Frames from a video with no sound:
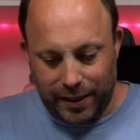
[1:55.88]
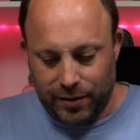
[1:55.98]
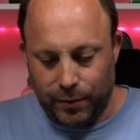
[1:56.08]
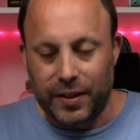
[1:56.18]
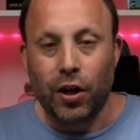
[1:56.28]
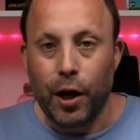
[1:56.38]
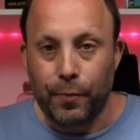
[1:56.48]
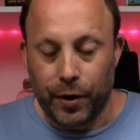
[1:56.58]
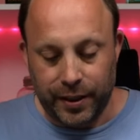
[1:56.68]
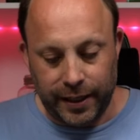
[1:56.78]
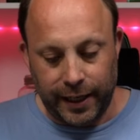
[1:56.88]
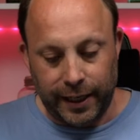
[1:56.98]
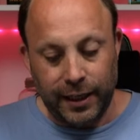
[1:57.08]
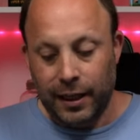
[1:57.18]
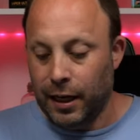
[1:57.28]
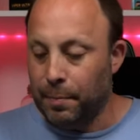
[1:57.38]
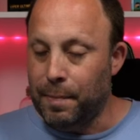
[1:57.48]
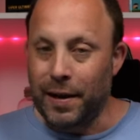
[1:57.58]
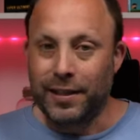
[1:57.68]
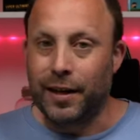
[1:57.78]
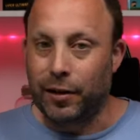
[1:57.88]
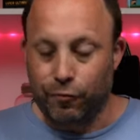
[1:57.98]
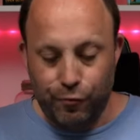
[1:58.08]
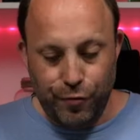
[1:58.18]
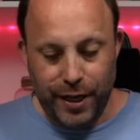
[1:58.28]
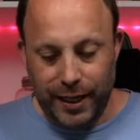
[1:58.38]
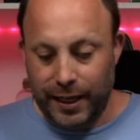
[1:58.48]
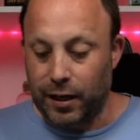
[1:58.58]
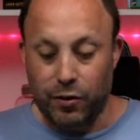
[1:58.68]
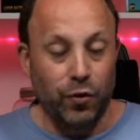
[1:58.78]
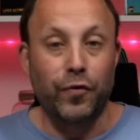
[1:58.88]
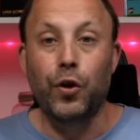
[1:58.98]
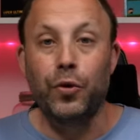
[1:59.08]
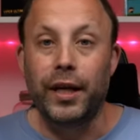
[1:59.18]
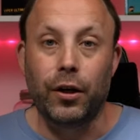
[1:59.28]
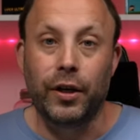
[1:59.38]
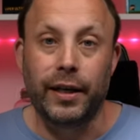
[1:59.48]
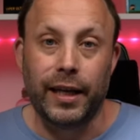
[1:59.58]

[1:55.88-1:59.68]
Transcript: a sort of typewriter key. But it makes it a really sort of unique looking